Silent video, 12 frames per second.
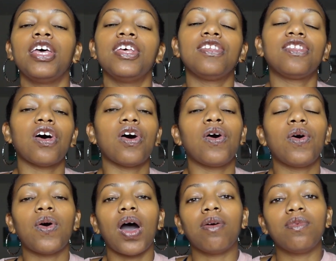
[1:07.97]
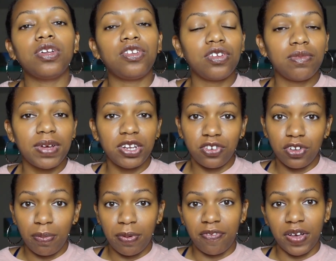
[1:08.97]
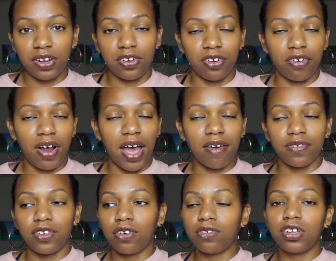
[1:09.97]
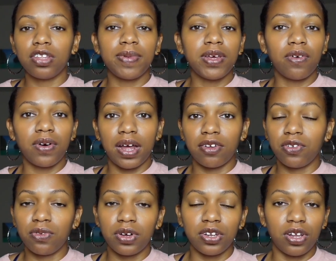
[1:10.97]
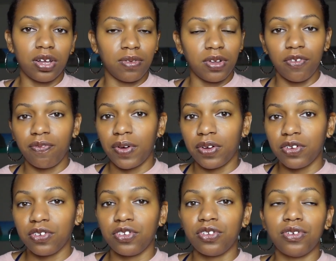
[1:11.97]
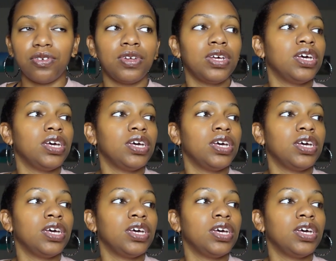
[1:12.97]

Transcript: So I want you to make sure you perfect your craft. Don't just be going out doing a little photo shoot,